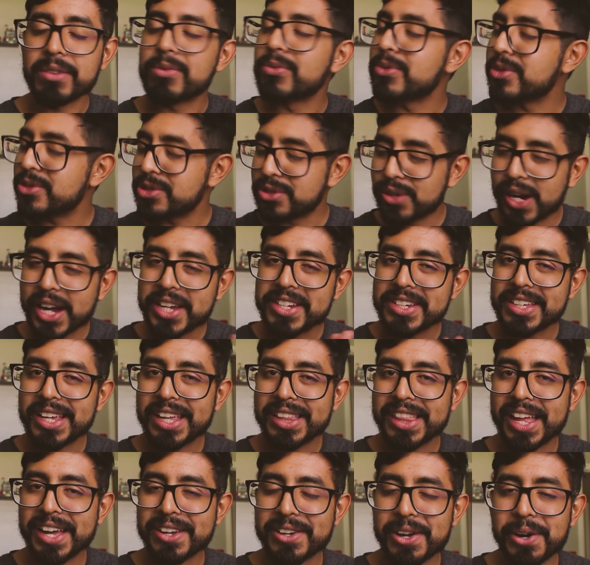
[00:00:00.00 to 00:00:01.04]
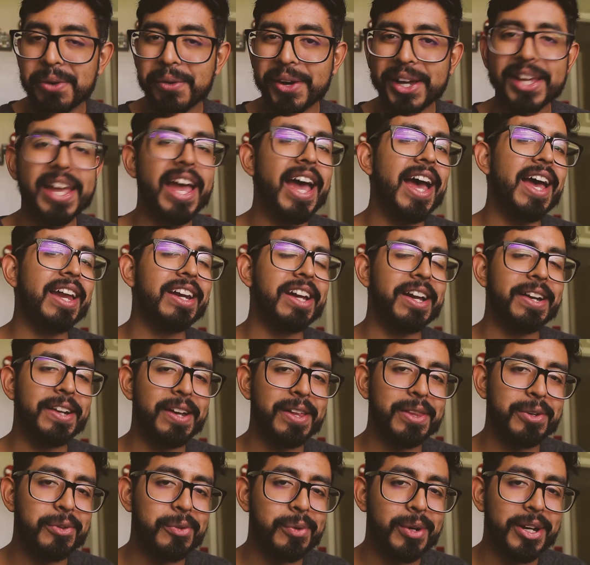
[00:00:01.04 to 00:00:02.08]
I'm trying to get that going, and
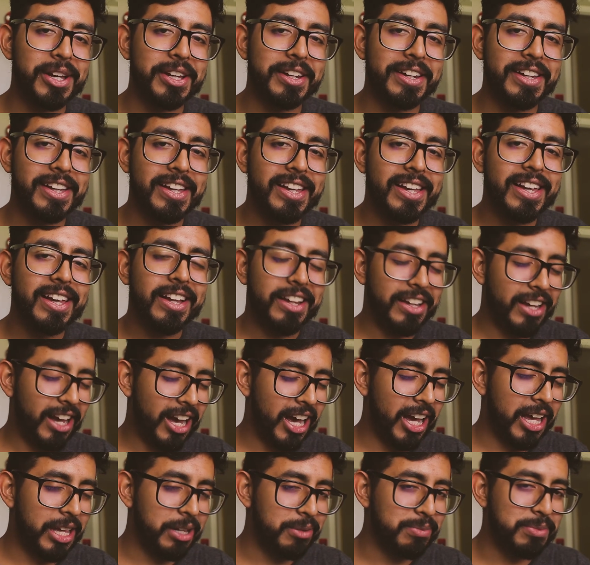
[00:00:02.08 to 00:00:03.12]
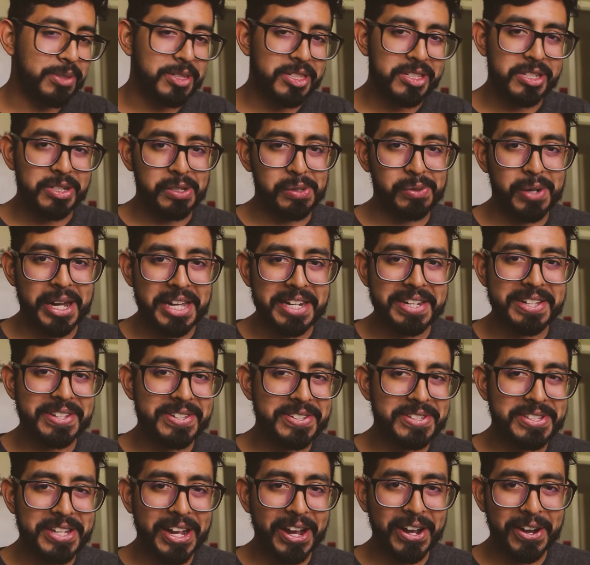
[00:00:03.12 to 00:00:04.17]
another one I am still writing.
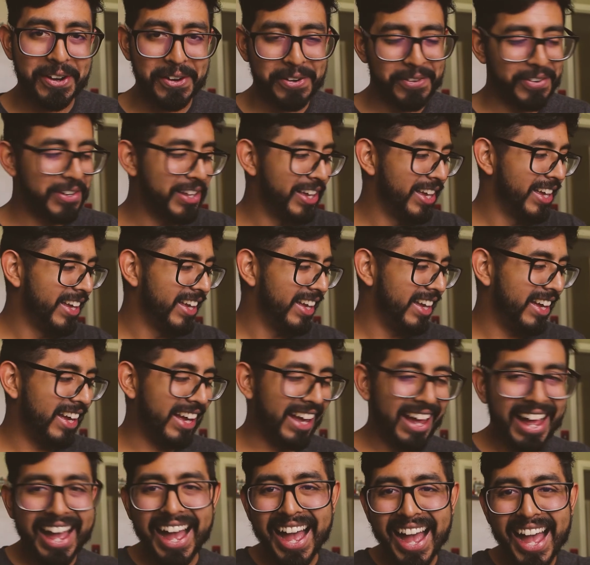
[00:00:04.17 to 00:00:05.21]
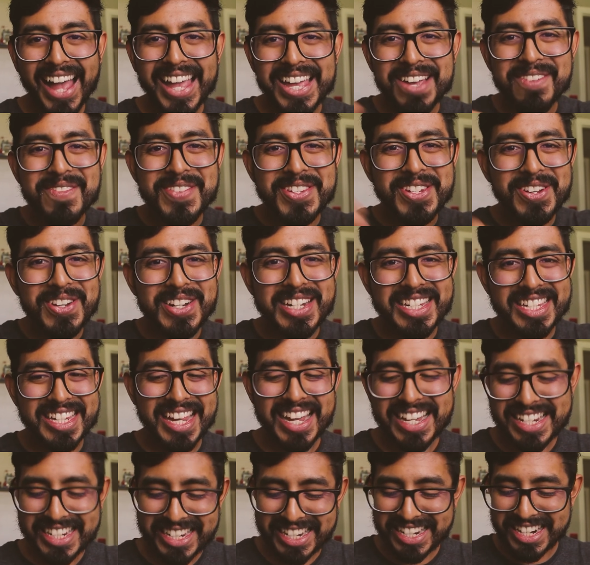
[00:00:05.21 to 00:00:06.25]
So, I am so
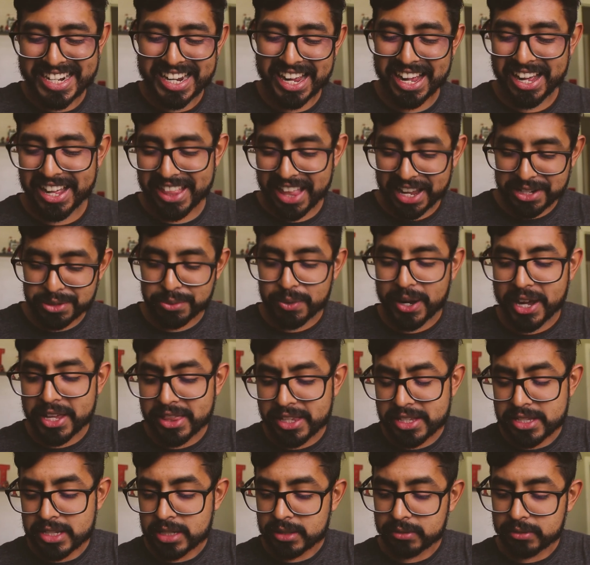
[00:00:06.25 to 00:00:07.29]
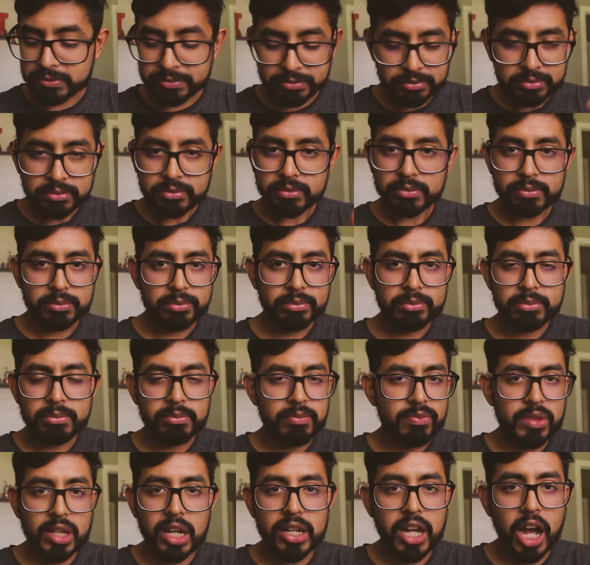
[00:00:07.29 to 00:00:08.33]
excited, uh, that's why this
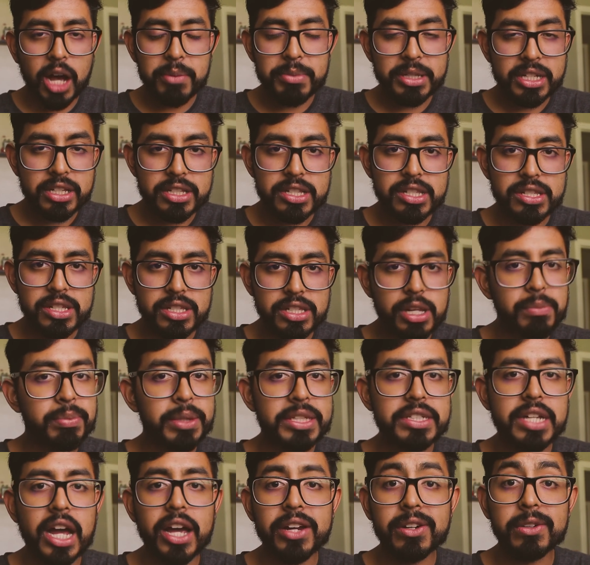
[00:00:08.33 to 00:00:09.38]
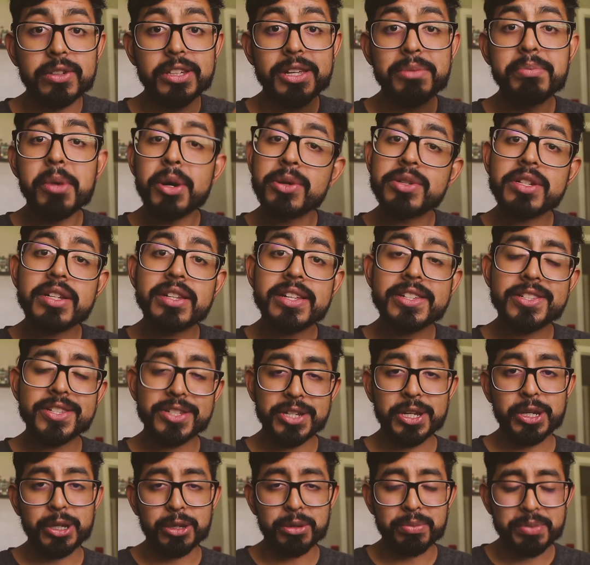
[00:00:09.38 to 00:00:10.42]
comic is simply titled Emotionless
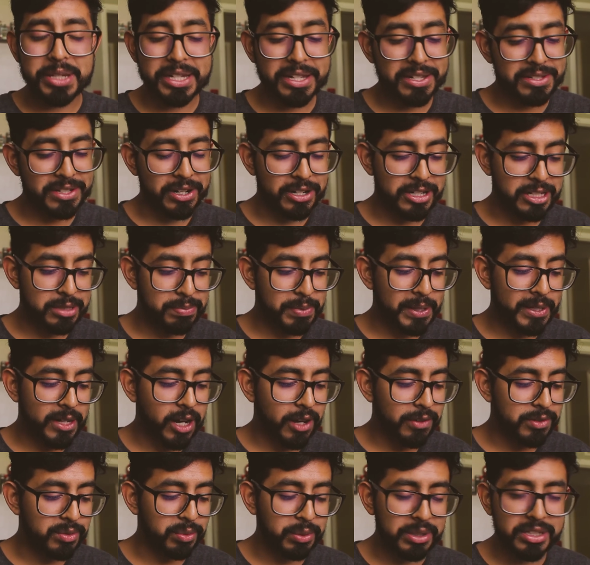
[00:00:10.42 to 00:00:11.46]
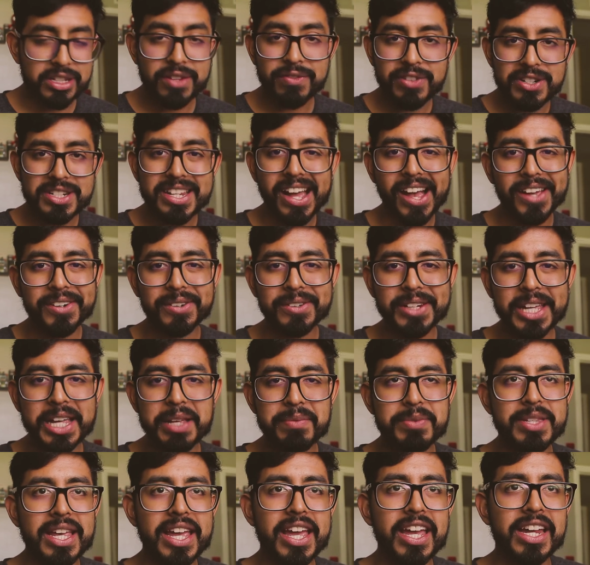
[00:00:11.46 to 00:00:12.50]
2 because there are spin-offs with different title
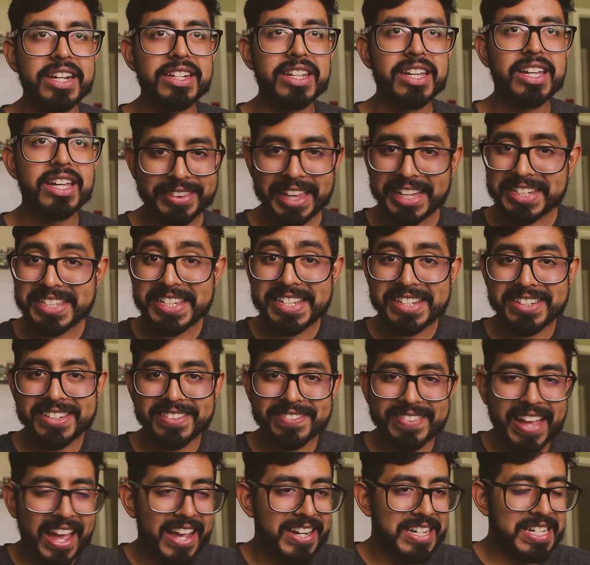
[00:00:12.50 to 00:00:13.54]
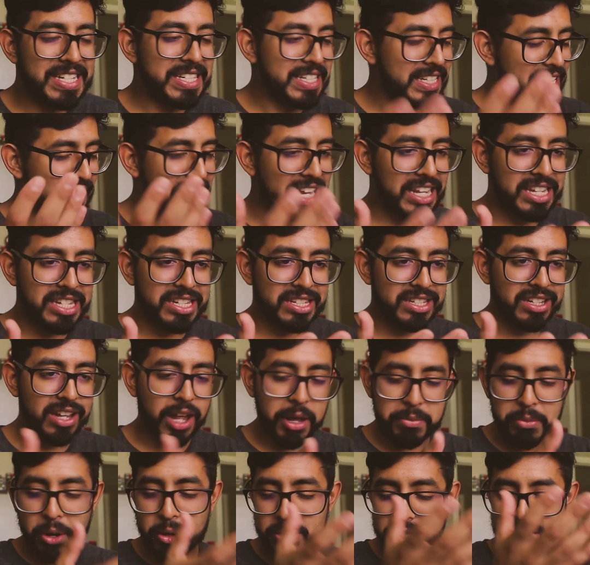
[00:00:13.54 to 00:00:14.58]
names and that's it. I just it's
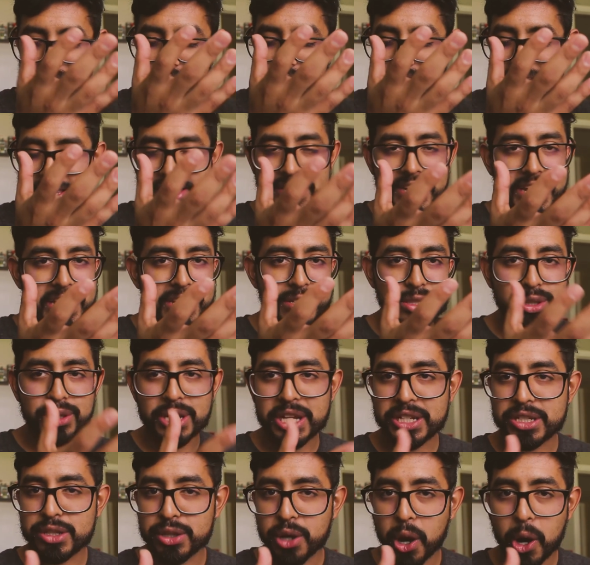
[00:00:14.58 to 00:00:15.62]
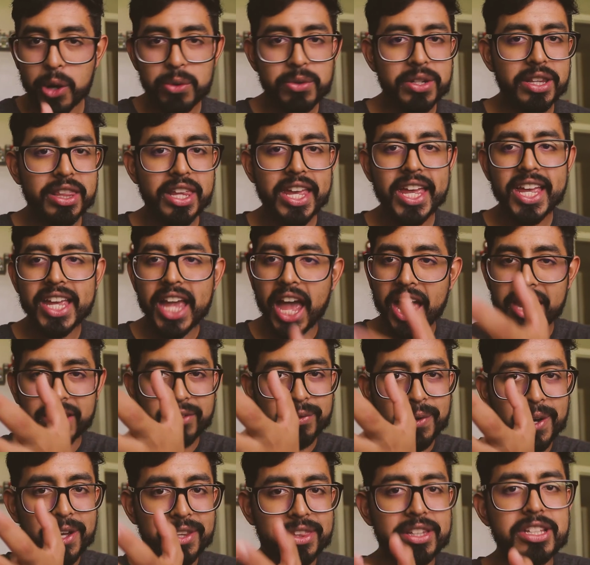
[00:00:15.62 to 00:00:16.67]
Emotionless is its own thing and
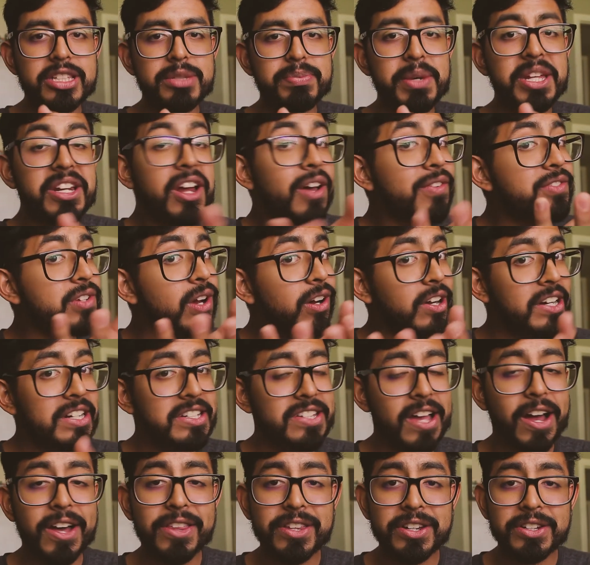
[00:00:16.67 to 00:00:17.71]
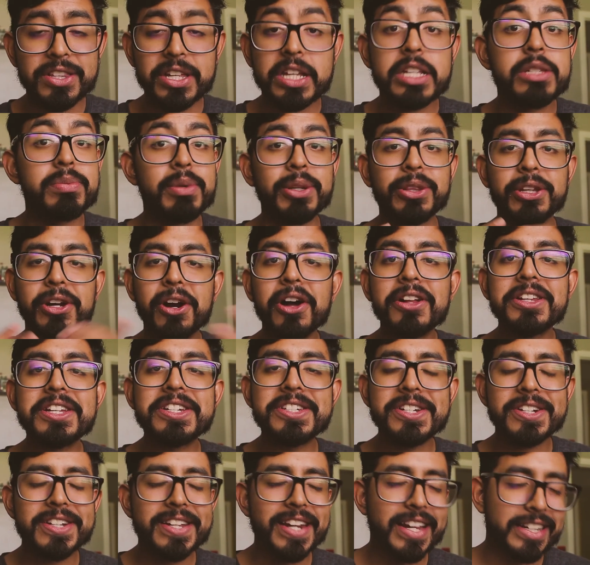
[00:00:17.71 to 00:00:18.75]
while the spin-offs are its other things but they're all
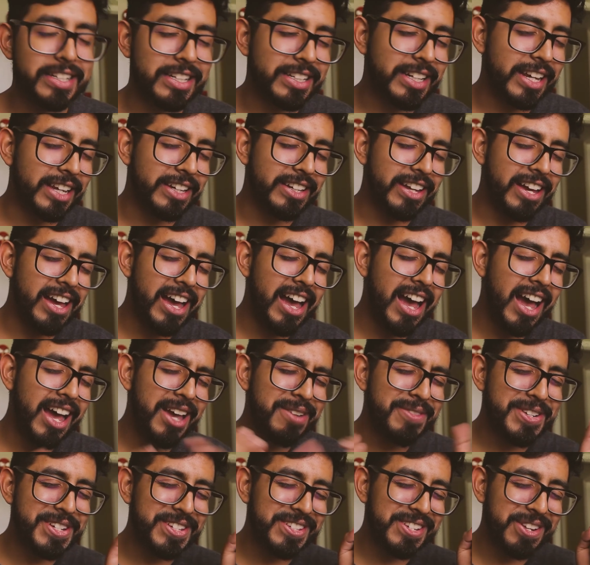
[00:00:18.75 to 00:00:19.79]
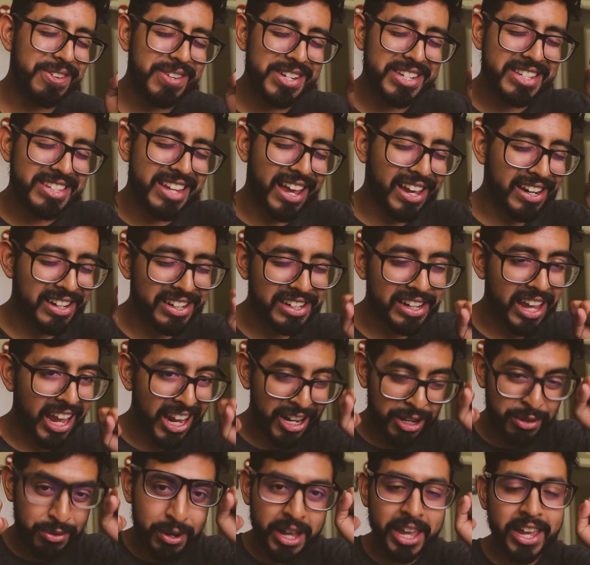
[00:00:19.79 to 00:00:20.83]
interconnected and I'm just so excited.
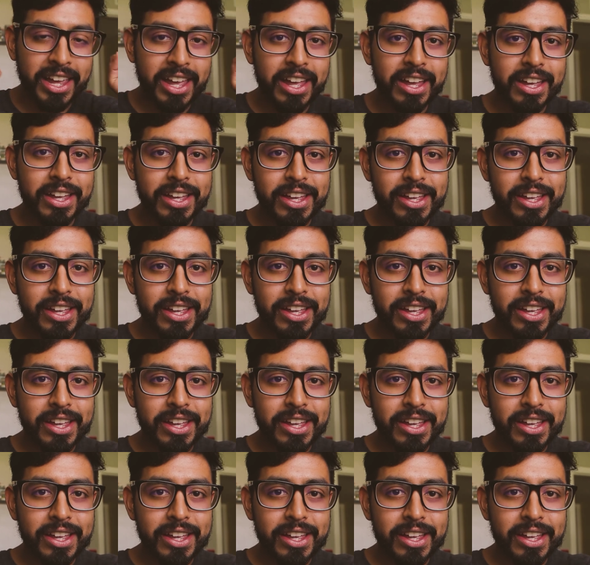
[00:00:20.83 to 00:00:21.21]
Anyway,